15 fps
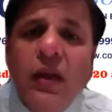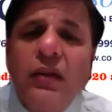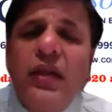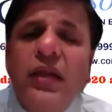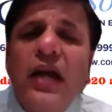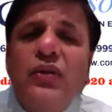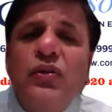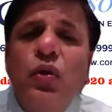
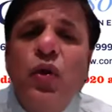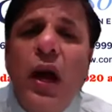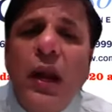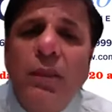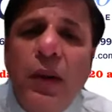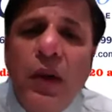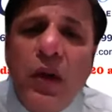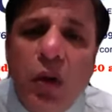That's going to
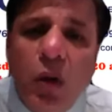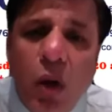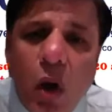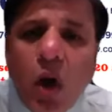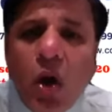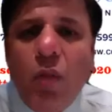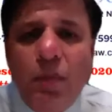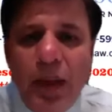help a
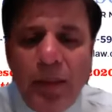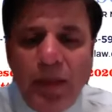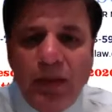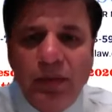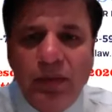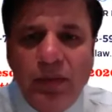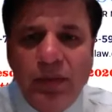lot of people.